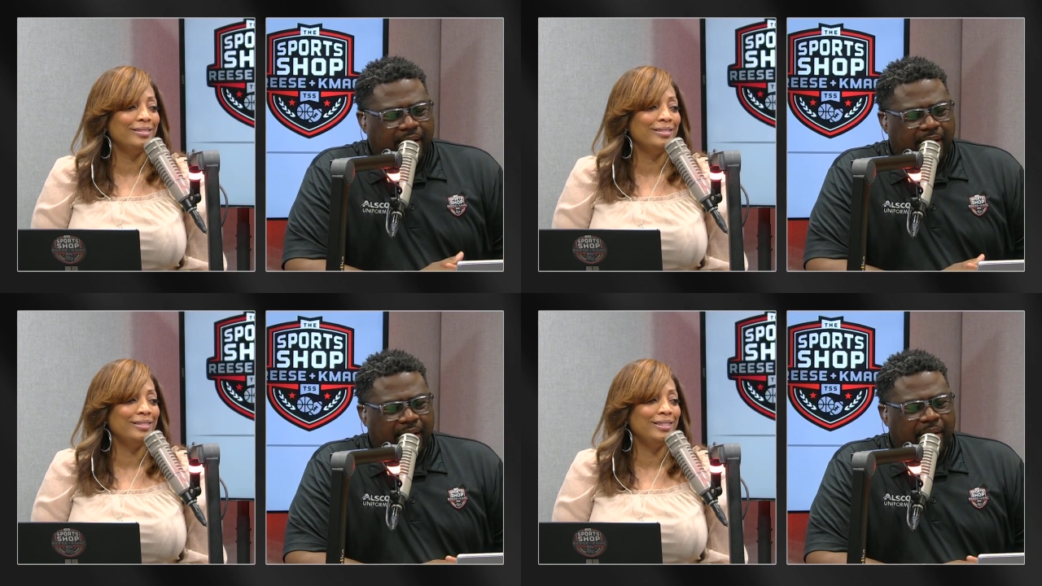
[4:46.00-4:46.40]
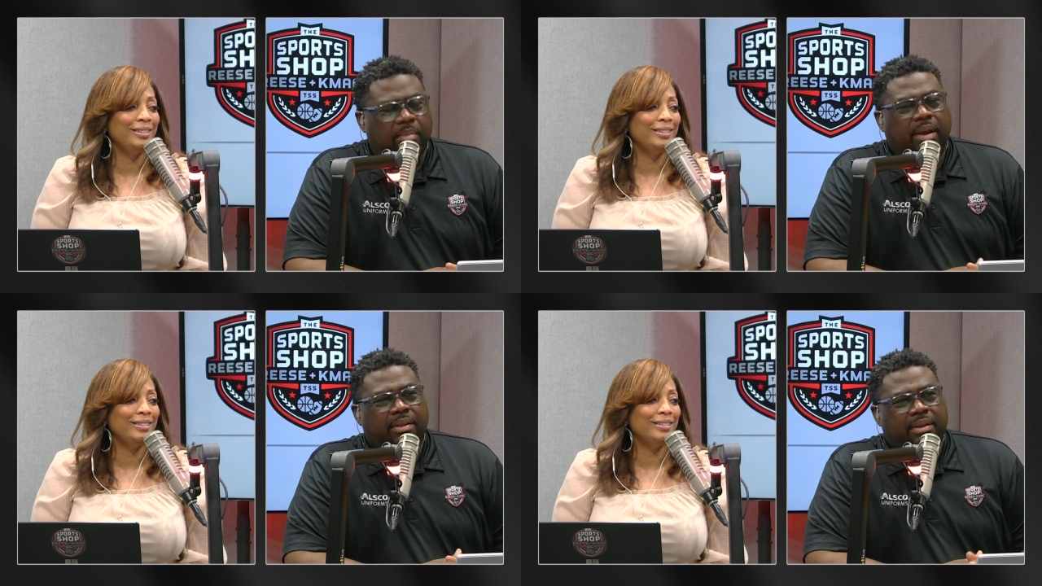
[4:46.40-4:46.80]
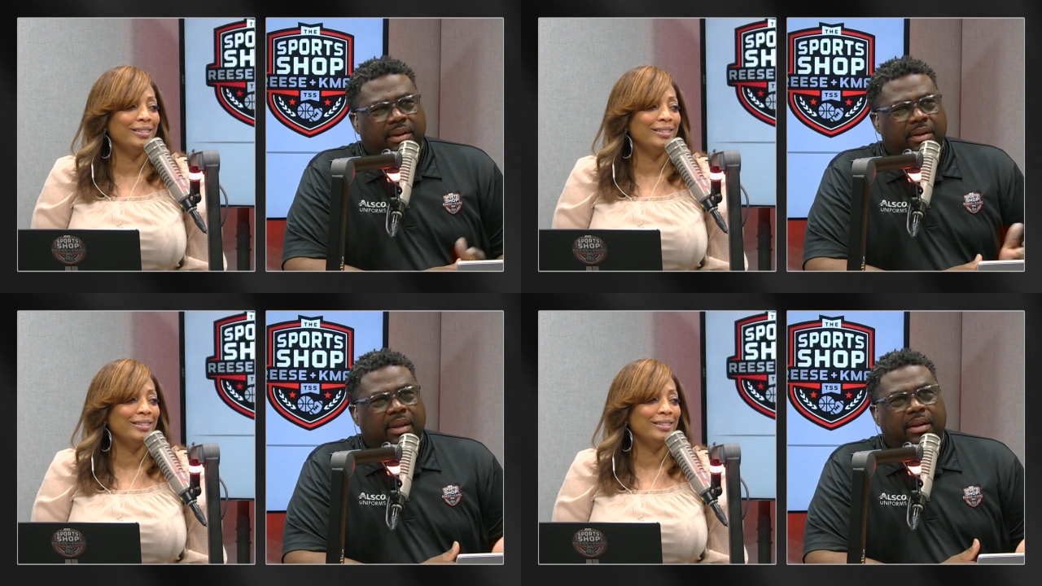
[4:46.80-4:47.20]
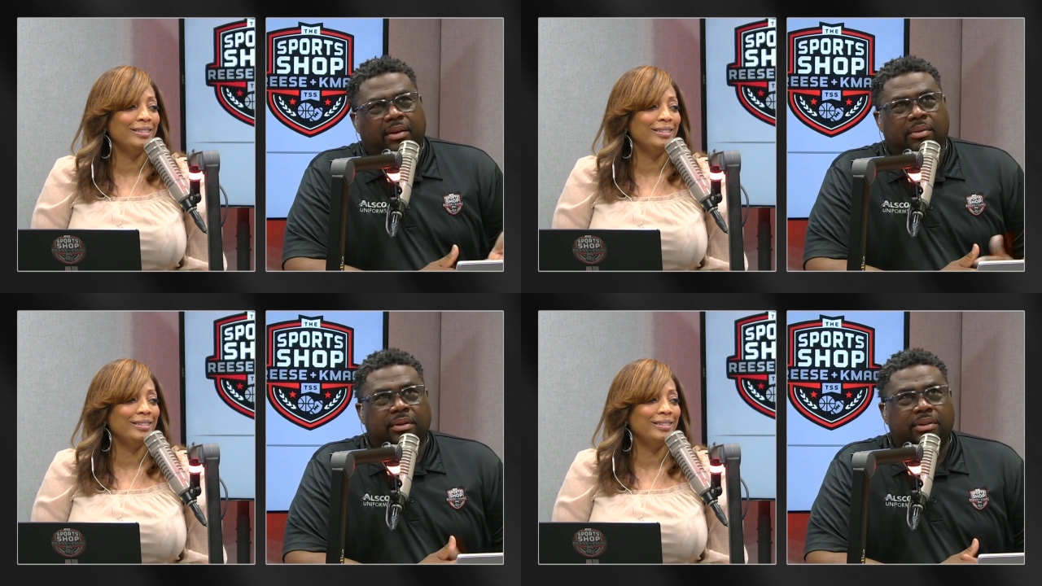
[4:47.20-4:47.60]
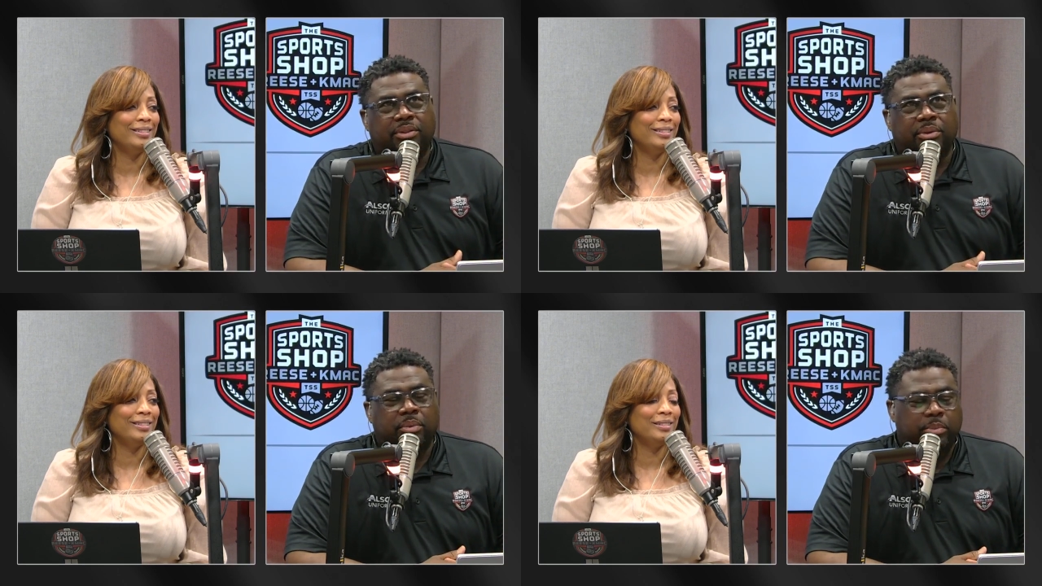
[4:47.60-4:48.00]
Speaker 1: I'm gonna have to hear it later on in the
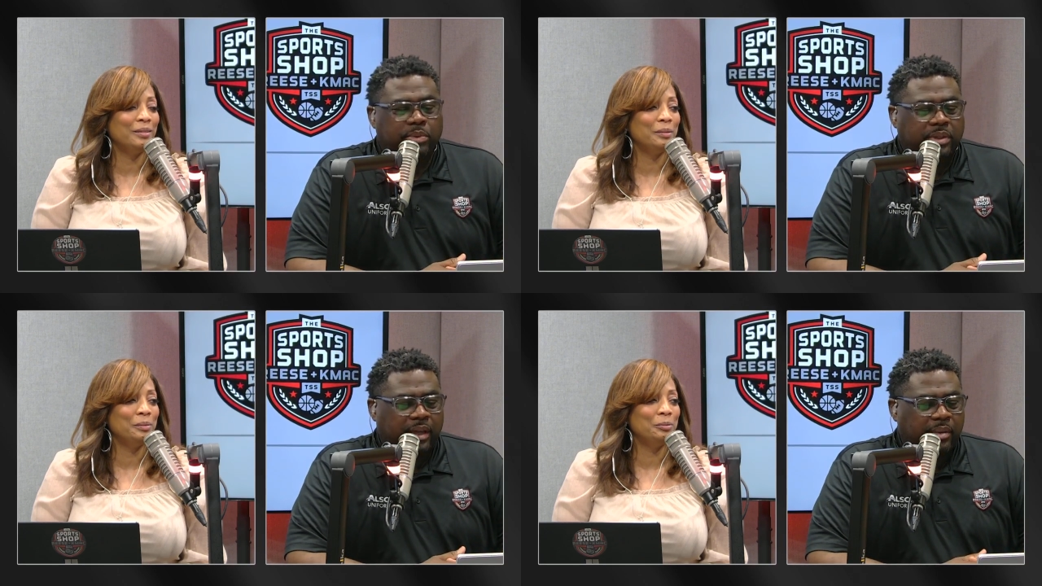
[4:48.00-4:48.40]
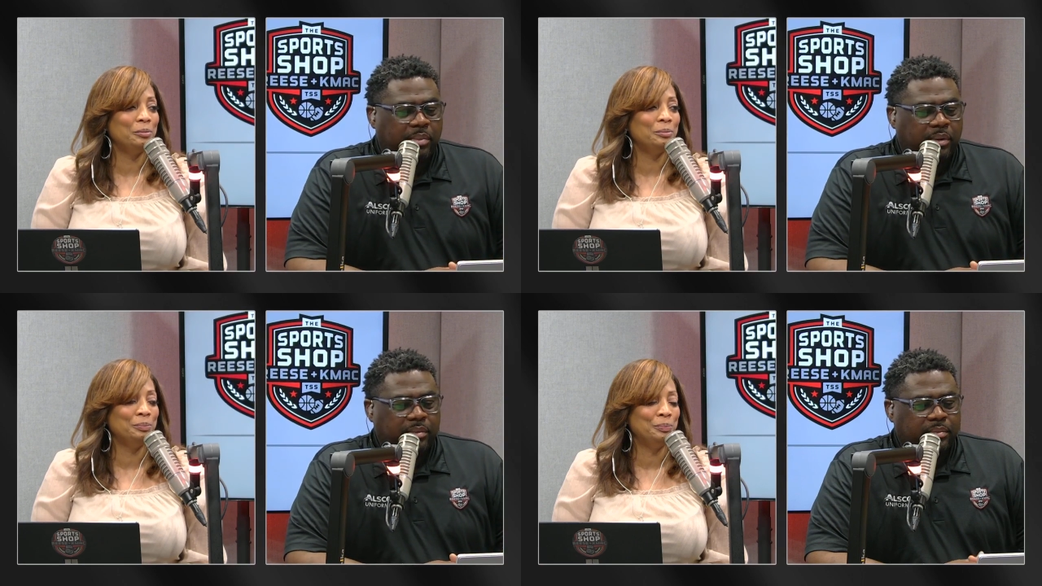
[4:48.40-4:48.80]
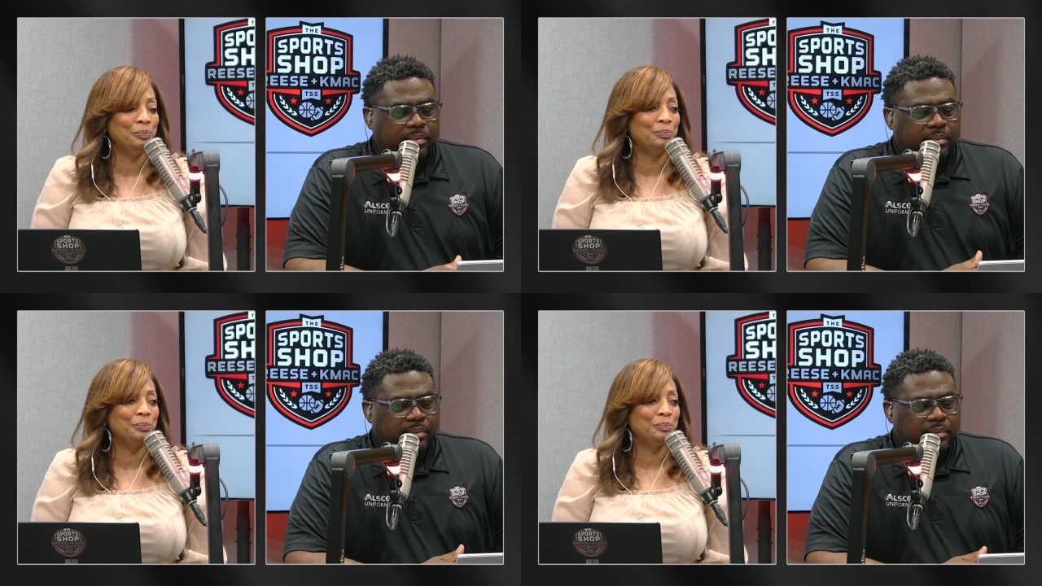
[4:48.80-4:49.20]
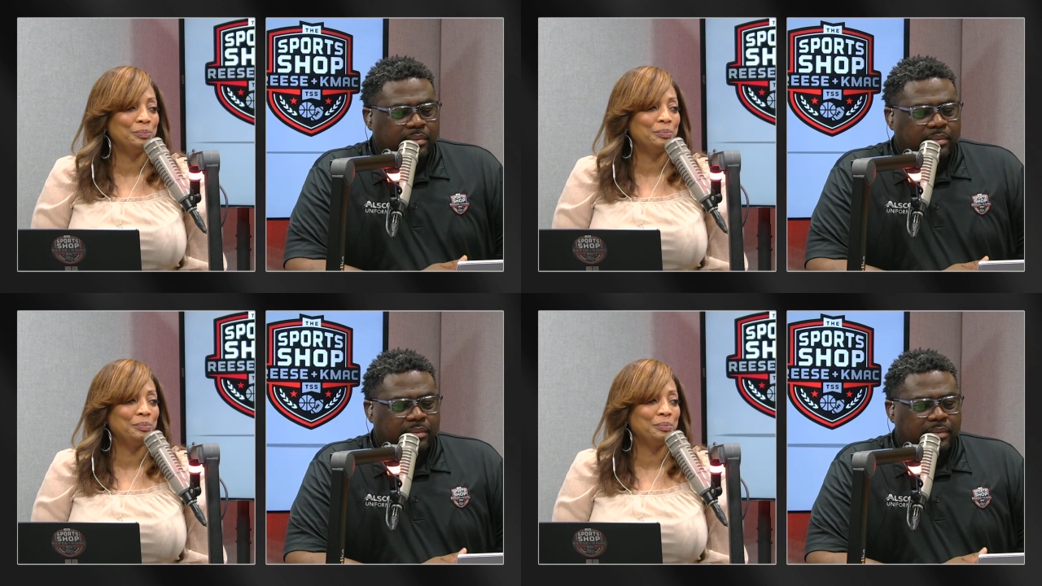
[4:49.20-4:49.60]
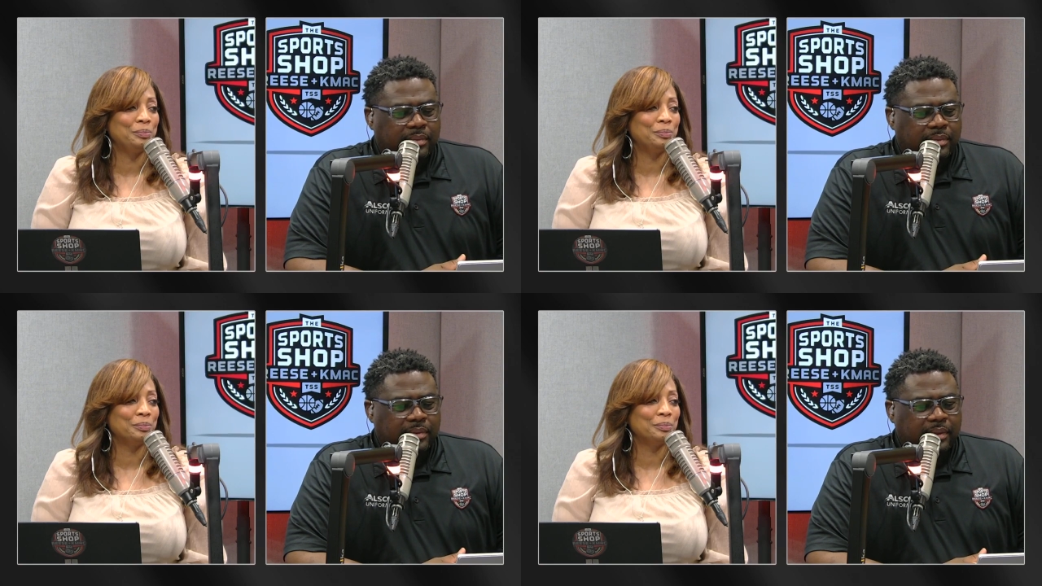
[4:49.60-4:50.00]
show one more time, but. Mm -hmm
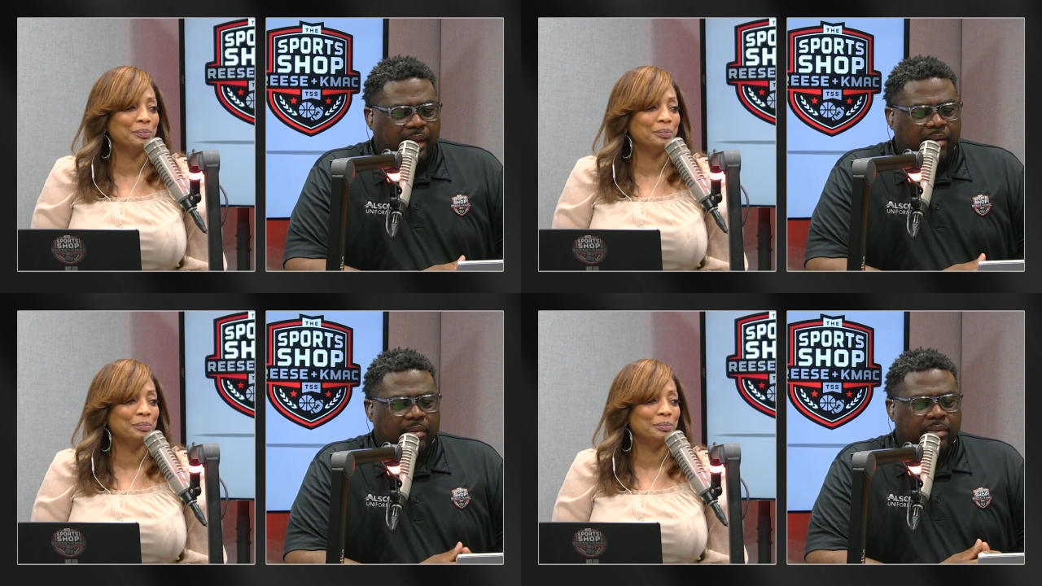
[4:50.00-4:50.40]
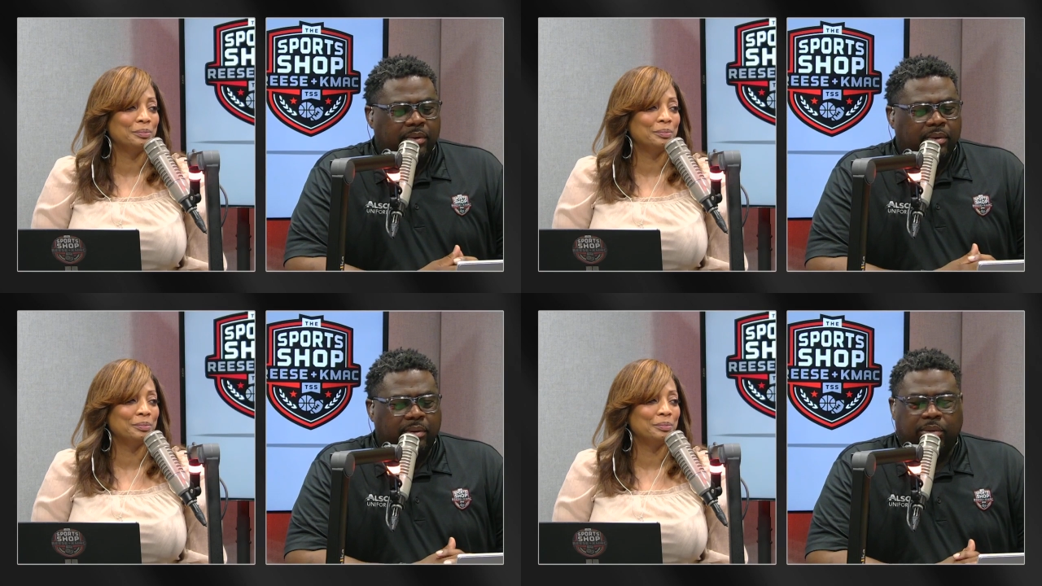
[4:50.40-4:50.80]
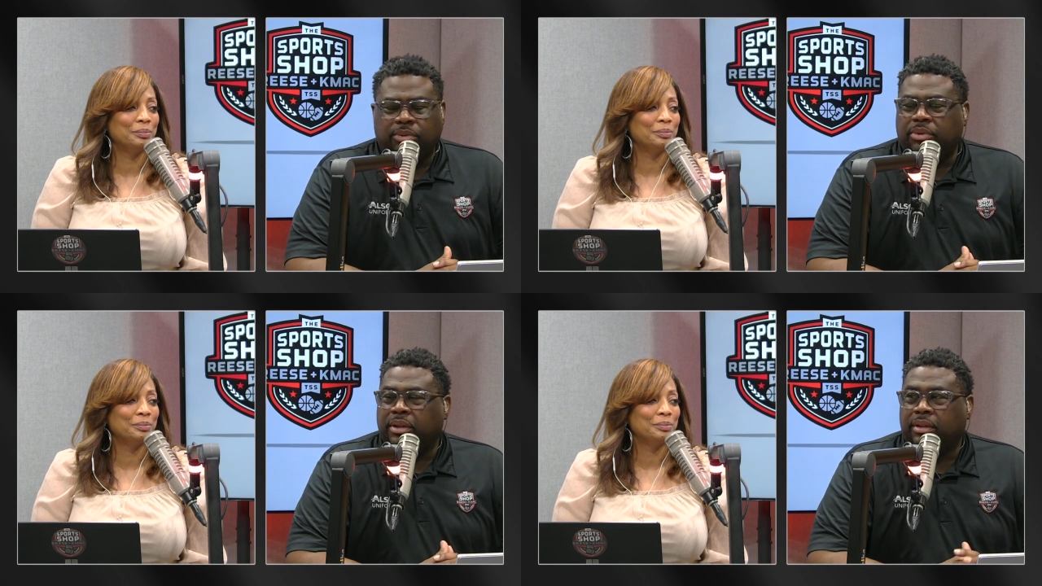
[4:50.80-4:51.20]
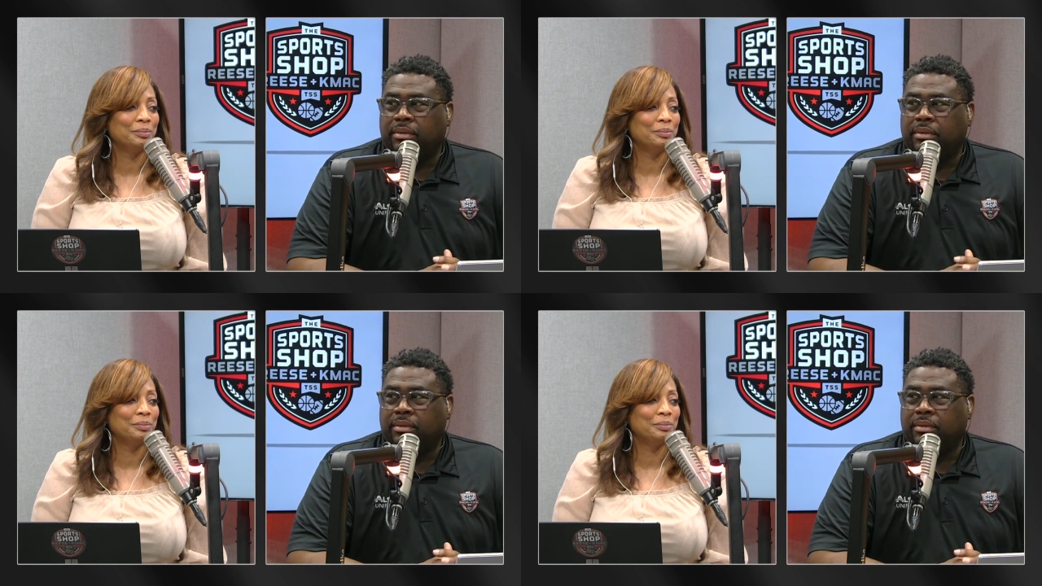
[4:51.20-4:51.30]
I don't know, Coach Green.